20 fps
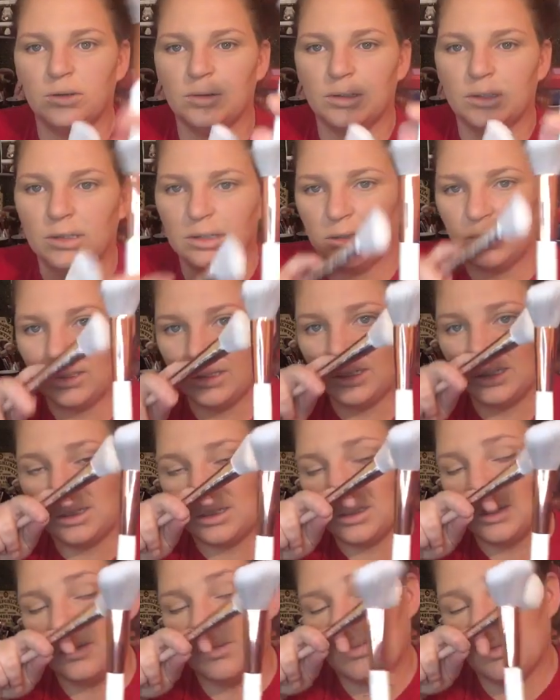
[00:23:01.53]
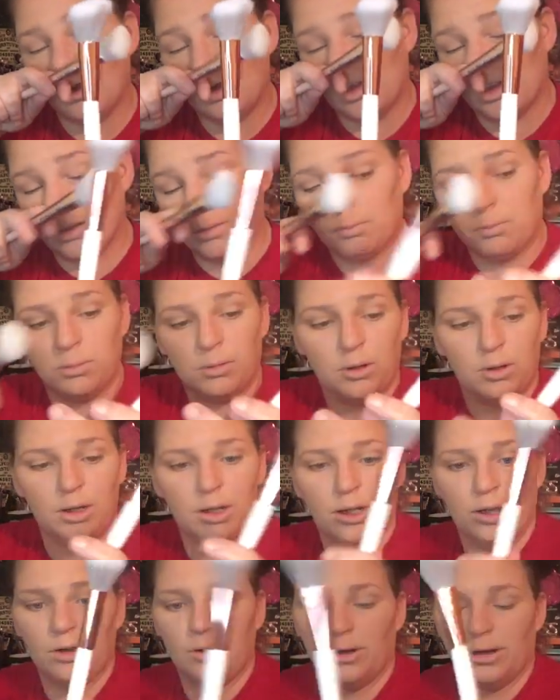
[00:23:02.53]
and this is my
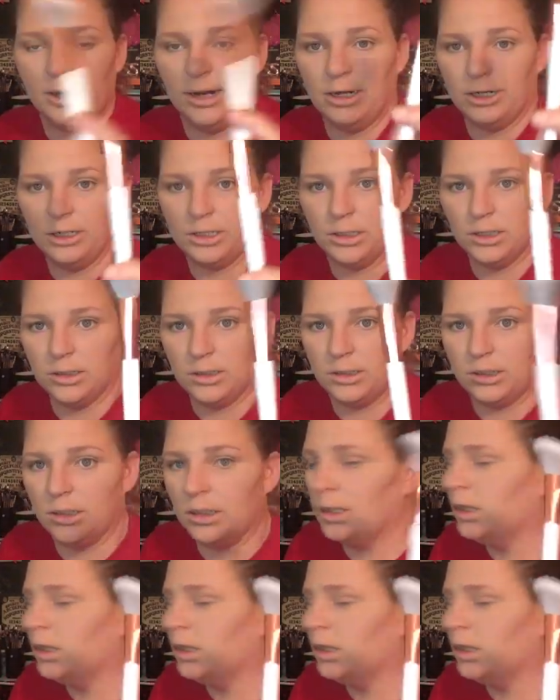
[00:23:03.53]
Beauty Creations.